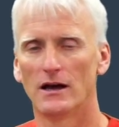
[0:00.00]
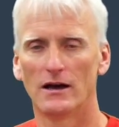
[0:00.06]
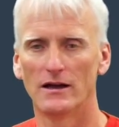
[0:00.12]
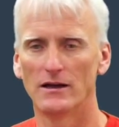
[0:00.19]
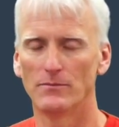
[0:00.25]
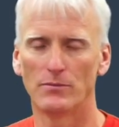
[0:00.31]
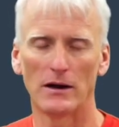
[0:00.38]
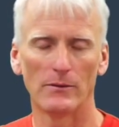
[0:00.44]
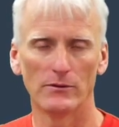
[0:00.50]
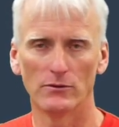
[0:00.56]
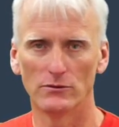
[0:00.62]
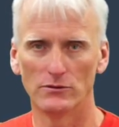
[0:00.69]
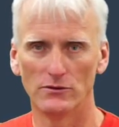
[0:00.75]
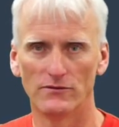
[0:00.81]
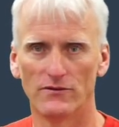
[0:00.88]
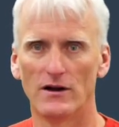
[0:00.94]
it probably will
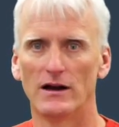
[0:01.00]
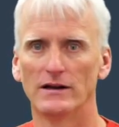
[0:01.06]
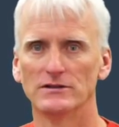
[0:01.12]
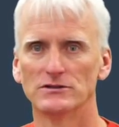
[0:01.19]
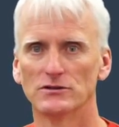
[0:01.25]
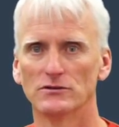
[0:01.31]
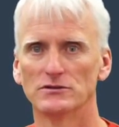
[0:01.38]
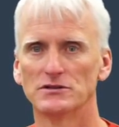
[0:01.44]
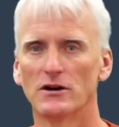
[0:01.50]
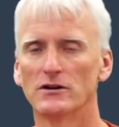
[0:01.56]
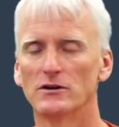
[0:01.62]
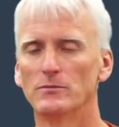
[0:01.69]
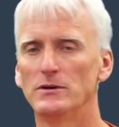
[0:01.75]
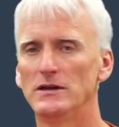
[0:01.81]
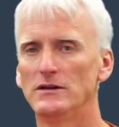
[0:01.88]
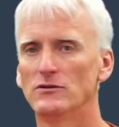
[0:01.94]
do fine. So it's hard to
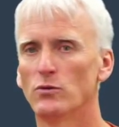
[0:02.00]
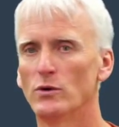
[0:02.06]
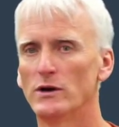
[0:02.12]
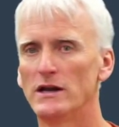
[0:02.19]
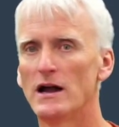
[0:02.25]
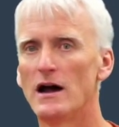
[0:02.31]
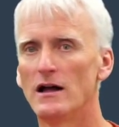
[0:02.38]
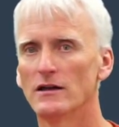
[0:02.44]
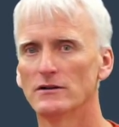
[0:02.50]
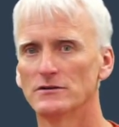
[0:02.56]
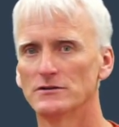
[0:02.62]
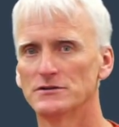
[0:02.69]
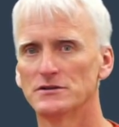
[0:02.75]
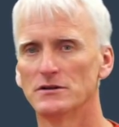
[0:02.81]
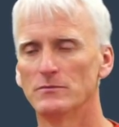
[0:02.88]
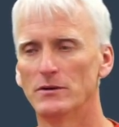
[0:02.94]
beat
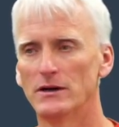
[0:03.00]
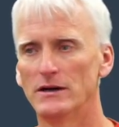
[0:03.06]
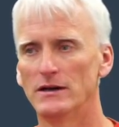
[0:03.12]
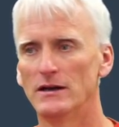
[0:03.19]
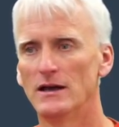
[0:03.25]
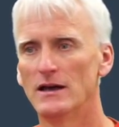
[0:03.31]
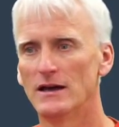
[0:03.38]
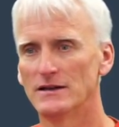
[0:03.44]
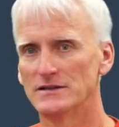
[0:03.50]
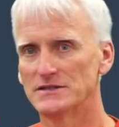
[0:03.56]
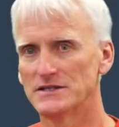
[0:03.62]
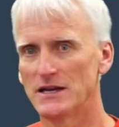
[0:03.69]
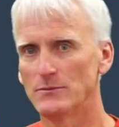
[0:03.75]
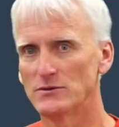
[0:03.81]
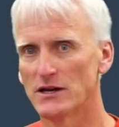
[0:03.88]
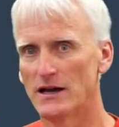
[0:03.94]
$20, but at the
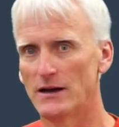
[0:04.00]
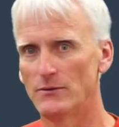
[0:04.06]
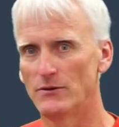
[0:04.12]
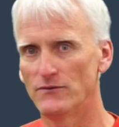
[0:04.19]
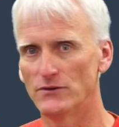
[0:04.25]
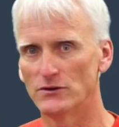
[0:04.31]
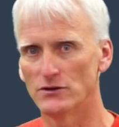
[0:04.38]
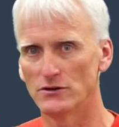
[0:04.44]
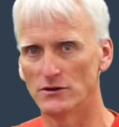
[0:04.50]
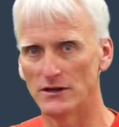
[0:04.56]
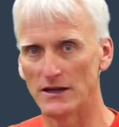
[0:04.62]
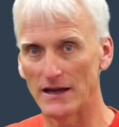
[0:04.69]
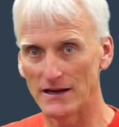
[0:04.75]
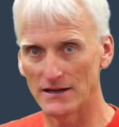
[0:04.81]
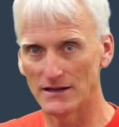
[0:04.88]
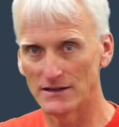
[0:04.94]
same time, if you're
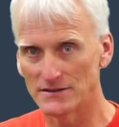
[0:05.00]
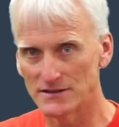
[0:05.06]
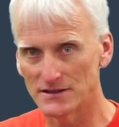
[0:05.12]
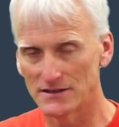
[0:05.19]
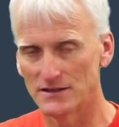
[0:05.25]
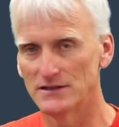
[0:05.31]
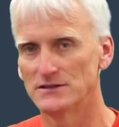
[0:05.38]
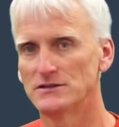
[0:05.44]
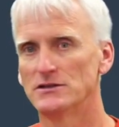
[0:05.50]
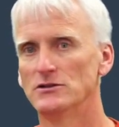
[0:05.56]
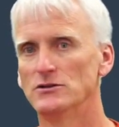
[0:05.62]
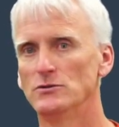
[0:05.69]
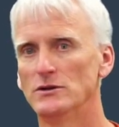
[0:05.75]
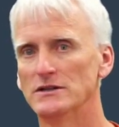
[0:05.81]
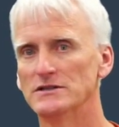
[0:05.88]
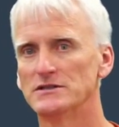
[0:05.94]
getting into this to
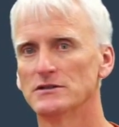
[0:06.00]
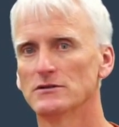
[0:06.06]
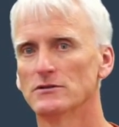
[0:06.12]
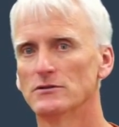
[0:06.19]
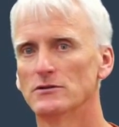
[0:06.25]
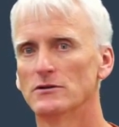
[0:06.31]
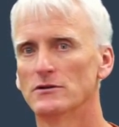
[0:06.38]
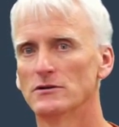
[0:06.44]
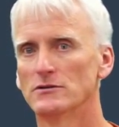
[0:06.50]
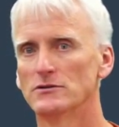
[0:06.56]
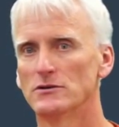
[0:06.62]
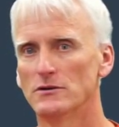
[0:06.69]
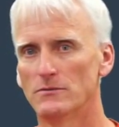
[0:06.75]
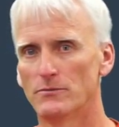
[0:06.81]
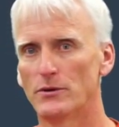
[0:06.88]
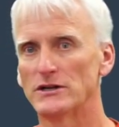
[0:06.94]
do in-cylinder
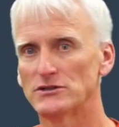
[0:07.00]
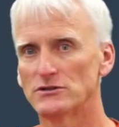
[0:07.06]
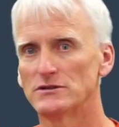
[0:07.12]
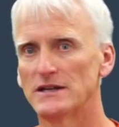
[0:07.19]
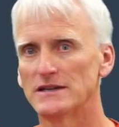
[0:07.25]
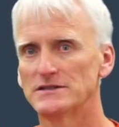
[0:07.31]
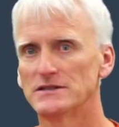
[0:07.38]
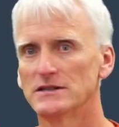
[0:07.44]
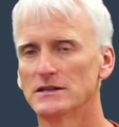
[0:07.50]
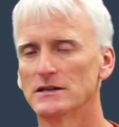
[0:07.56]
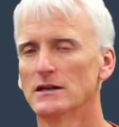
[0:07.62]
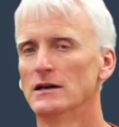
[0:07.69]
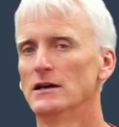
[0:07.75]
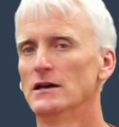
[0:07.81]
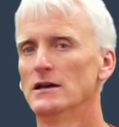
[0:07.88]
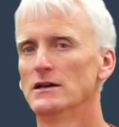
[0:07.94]
pressure testing,
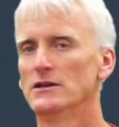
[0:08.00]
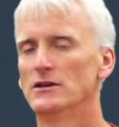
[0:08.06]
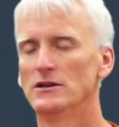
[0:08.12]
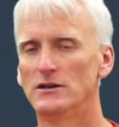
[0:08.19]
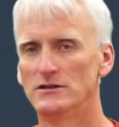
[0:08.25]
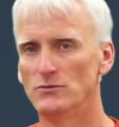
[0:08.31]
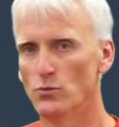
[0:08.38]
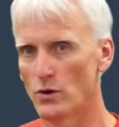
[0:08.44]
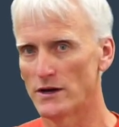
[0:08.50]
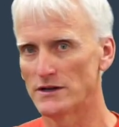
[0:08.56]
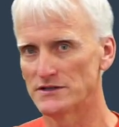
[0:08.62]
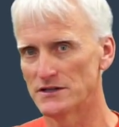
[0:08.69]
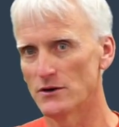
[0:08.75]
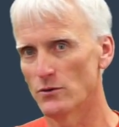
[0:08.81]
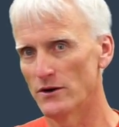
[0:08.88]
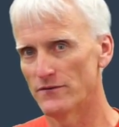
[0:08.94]
you'd want to
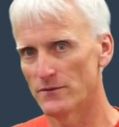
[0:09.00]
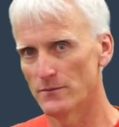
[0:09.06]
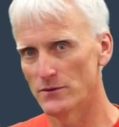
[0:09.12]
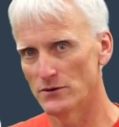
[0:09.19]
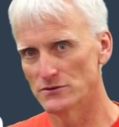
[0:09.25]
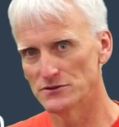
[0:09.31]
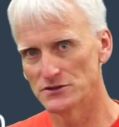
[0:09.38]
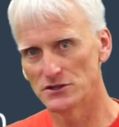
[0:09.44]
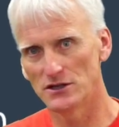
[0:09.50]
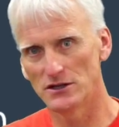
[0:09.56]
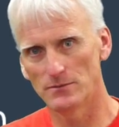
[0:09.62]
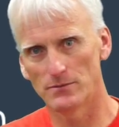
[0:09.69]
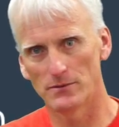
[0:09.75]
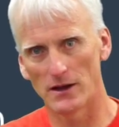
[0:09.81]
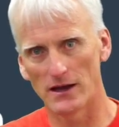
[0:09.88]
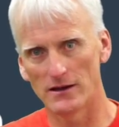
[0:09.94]
stay away from those cheap
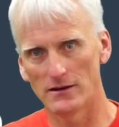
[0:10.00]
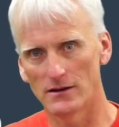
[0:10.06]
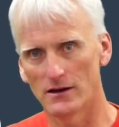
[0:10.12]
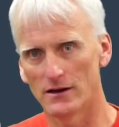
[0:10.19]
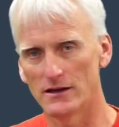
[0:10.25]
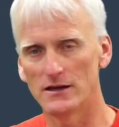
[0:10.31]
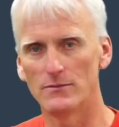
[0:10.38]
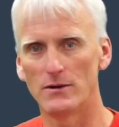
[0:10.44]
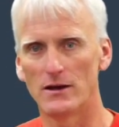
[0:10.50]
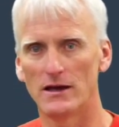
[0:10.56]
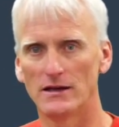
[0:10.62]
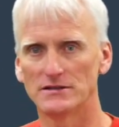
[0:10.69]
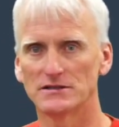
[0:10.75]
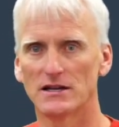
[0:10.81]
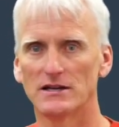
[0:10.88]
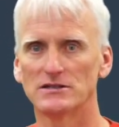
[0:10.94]

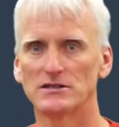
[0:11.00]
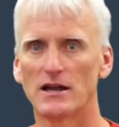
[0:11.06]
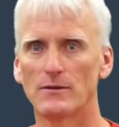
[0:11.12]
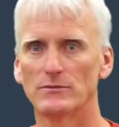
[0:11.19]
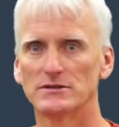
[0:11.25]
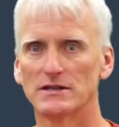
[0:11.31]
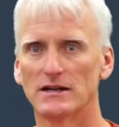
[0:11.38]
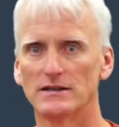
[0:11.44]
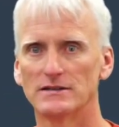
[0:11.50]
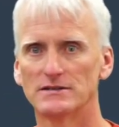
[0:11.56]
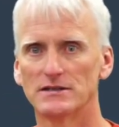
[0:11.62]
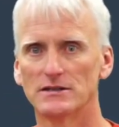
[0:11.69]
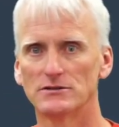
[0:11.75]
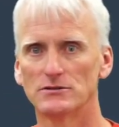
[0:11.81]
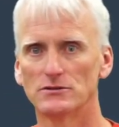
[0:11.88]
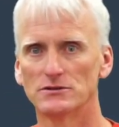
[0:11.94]
eBay/Amazon
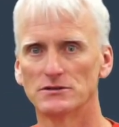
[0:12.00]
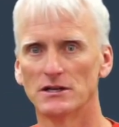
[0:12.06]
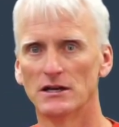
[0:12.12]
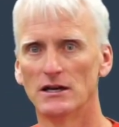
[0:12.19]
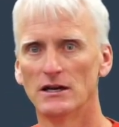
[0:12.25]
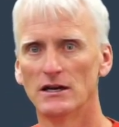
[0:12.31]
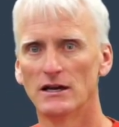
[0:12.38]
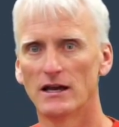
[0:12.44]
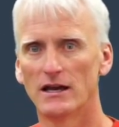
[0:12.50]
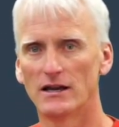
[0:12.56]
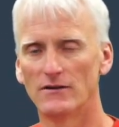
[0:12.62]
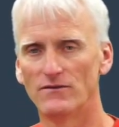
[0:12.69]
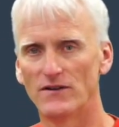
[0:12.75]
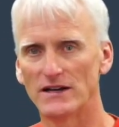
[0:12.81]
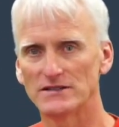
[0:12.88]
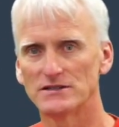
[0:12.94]
sensors and
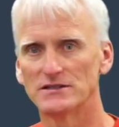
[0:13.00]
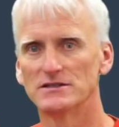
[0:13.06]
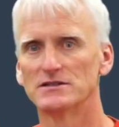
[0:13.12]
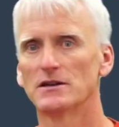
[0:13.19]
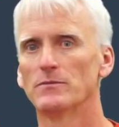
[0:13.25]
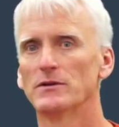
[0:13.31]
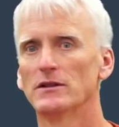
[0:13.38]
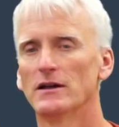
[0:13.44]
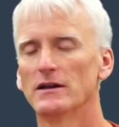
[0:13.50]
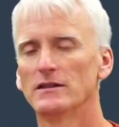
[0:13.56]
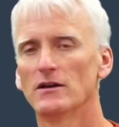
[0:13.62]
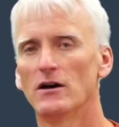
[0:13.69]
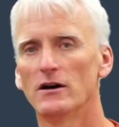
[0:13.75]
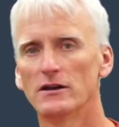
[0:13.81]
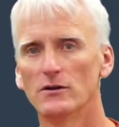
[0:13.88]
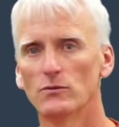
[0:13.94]
invest in something like the
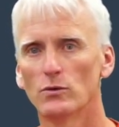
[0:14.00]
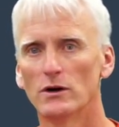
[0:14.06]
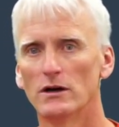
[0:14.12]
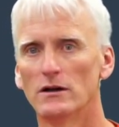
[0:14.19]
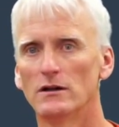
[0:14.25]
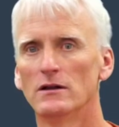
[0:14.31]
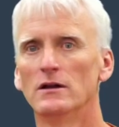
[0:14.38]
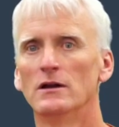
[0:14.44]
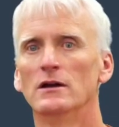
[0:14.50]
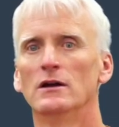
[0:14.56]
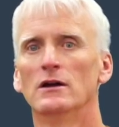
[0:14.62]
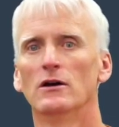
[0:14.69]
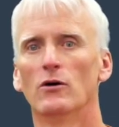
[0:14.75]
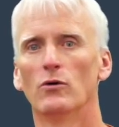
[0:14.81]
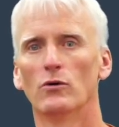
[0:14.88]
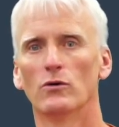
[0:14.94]
Honeywell
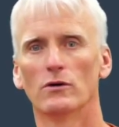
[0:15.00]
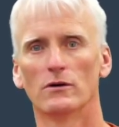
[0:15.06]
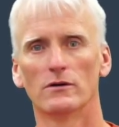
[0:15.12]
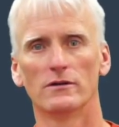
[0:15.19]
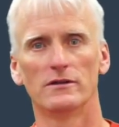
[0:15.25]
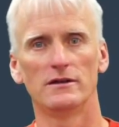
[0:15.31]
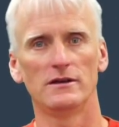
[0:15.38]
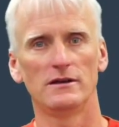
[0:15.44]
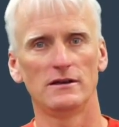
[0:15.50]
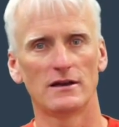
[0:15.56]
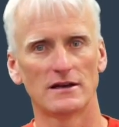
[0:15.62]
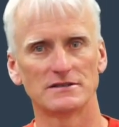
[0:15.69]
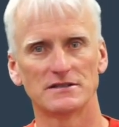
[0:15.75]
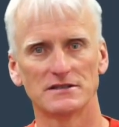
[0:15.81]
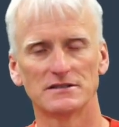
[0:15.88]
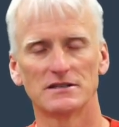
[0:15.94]
or the
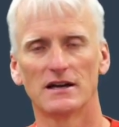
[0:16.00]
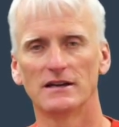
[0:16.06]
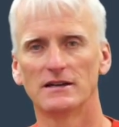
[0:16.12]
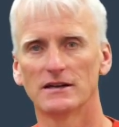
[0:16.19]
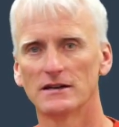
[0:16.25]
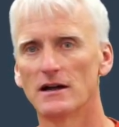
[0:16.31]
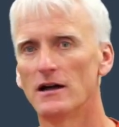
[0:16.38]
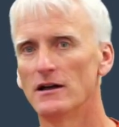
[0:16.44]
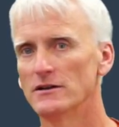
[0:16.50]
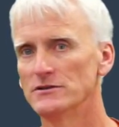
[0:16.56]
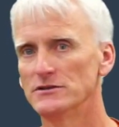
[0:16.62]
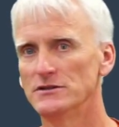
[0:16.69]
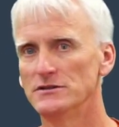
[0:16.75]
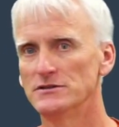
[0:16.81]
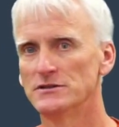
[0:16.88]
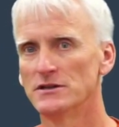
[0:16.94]
SSI
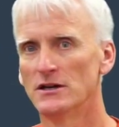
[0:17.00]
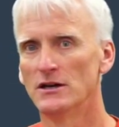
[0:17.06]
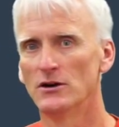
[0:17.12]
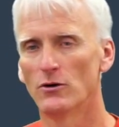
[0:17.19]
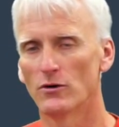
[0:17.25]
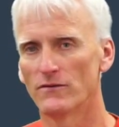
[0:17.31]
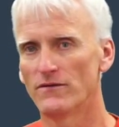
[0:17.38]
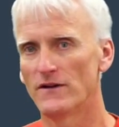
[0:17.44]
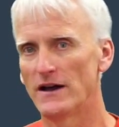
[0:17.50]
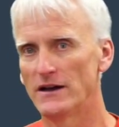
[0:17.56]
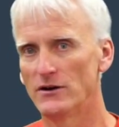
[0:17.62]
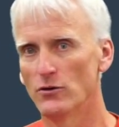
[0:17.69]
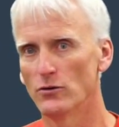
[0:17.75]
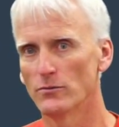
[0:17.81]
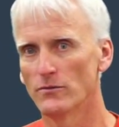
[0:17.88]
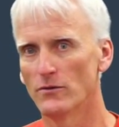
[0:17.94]
Technologies, or find an
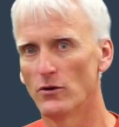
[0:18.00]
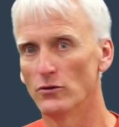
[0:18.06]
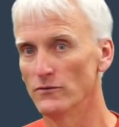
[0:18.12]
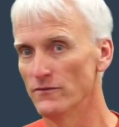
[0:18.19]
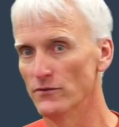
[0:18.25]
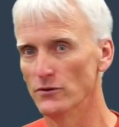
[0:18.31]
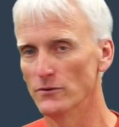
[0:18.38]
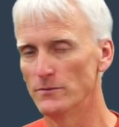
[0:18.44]
old Fluke